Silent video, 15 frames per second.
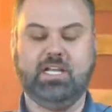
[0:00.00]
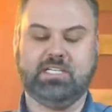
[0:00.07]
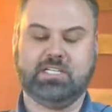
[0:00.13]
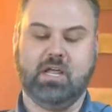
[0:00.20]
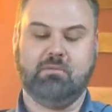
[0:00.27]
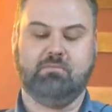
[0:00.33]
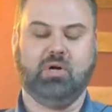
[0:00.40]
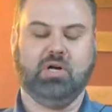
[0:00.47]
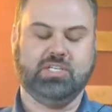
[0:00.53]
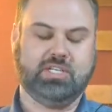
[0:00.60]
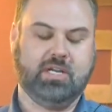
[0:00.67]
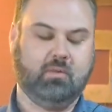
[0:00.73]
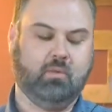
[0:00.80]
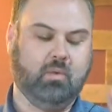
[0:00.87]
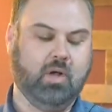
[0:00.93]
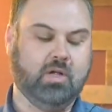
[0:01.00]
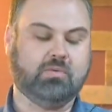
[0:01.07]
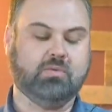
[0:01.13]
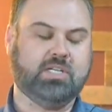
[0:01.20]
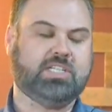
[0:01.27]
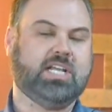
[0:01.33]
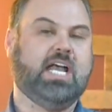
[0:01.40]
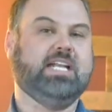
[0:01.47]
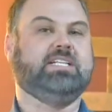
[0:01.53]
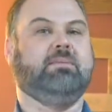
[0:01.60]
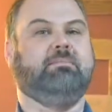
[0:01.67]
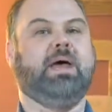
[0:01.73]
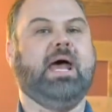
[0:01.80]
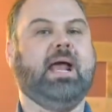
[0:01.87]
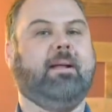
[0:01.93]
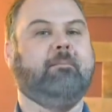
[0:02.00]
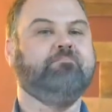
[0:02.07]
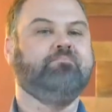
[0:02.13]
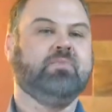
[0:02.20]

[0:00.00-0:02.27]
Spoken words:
Sunburst, rosewood sides and back,